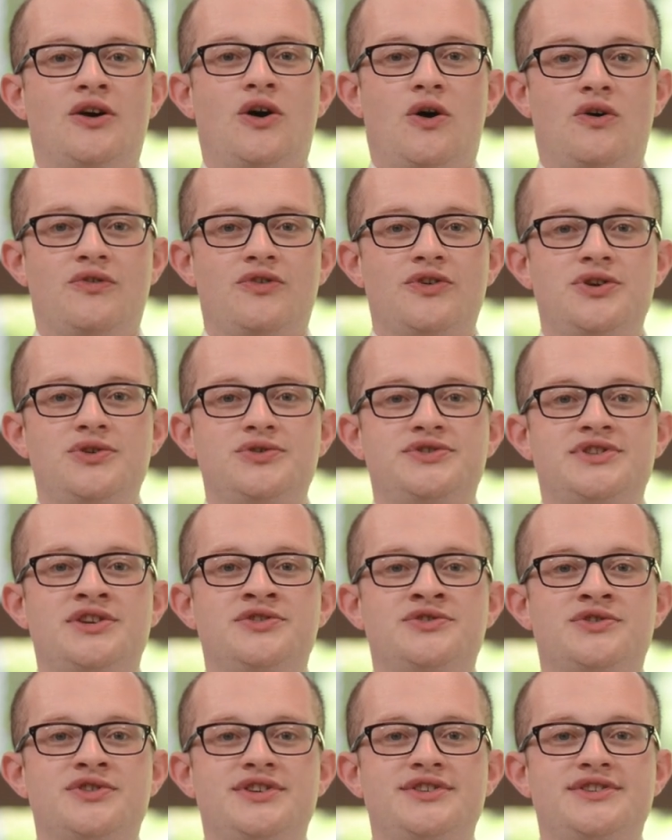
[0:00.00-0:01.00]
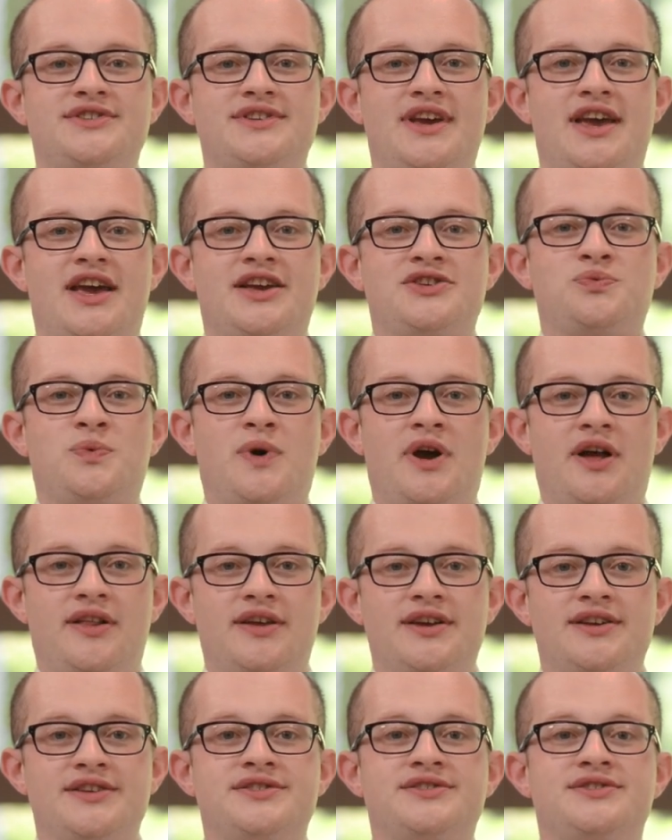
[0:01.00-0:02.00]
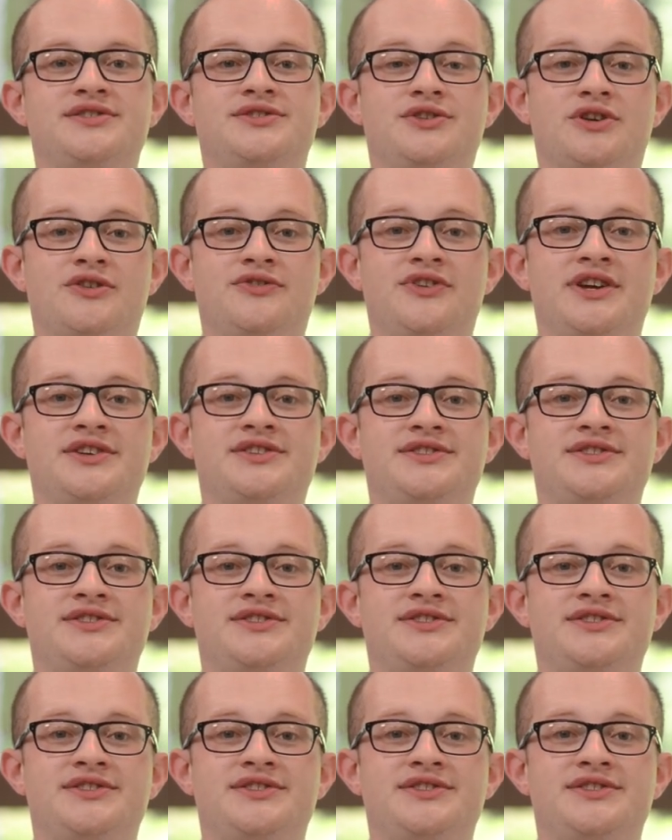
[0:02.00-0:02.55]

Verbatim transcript: overuse injuries, as well as serving